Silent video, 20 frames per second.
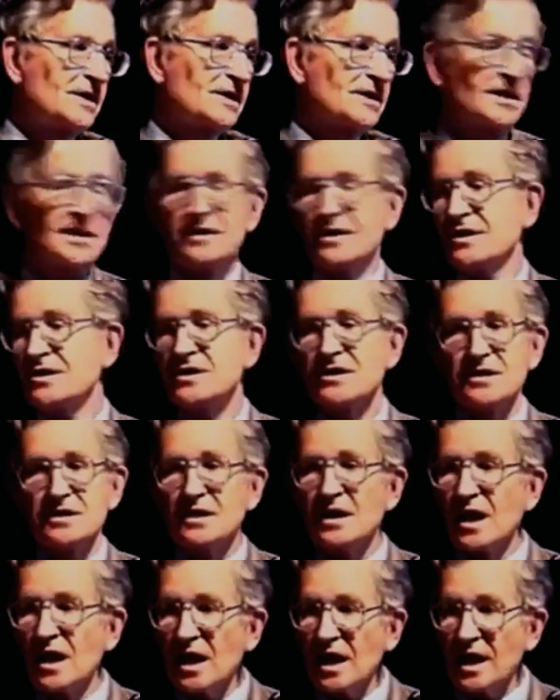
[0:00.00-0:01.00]
And, you know, it's just
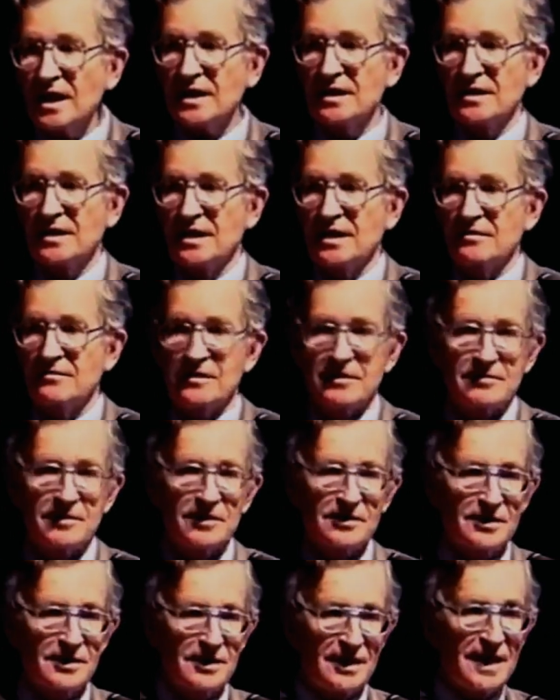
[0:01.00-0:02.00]
on and on with the
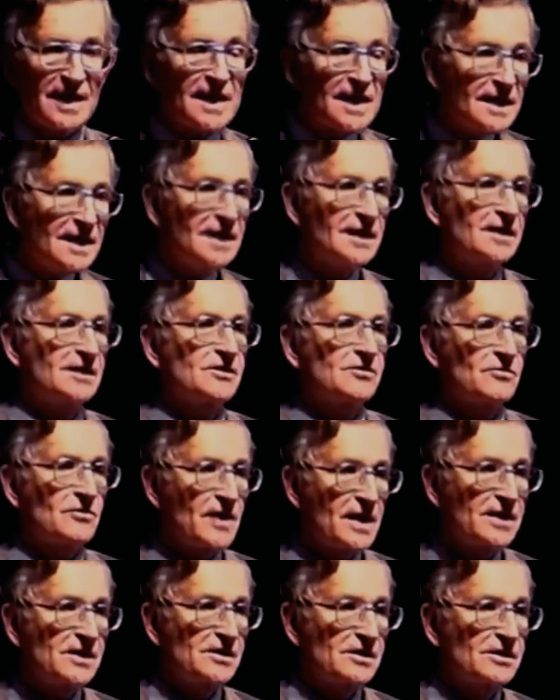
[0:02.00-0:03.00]
most hideous,
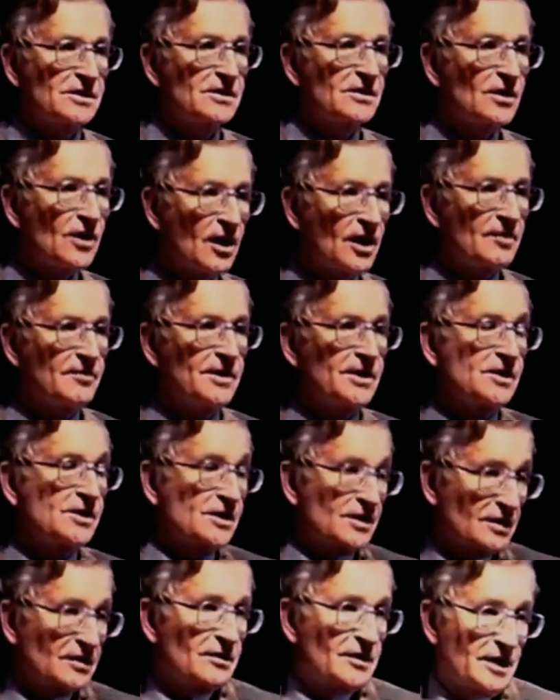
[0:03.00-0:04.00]
racist garbage,
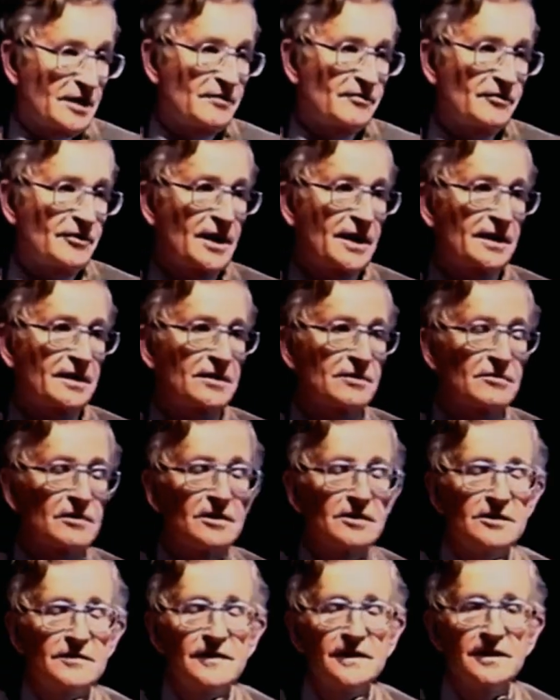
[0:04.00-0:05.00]
including Franklin
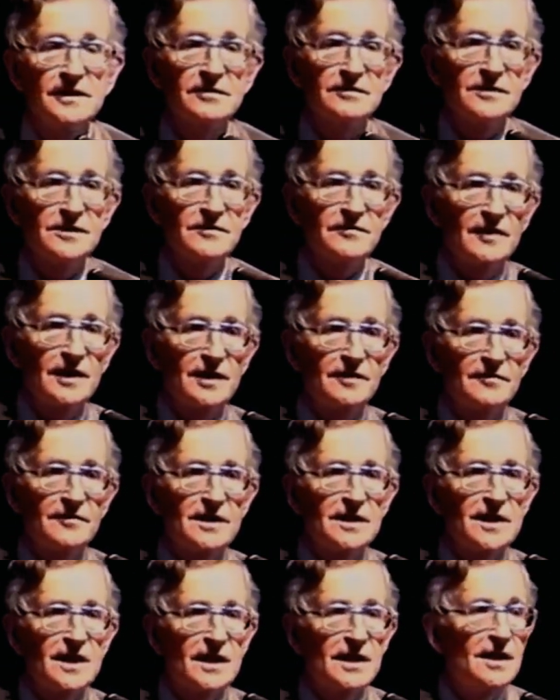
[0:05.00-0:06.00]
Roosevelt, who was involved
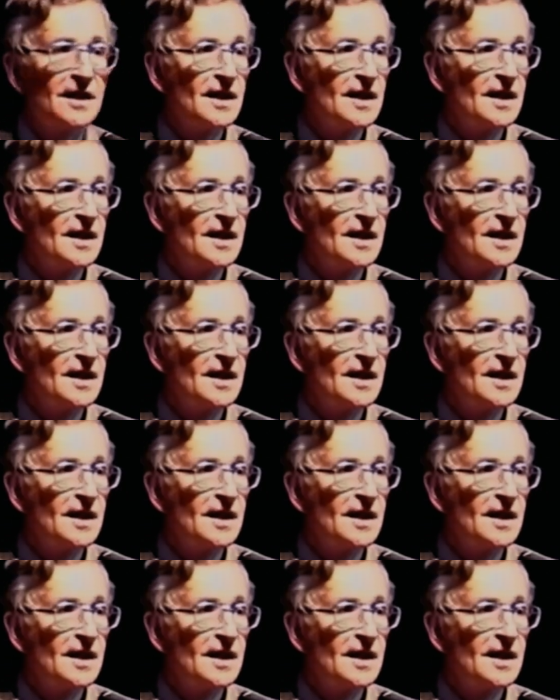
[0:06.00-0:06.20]
in that.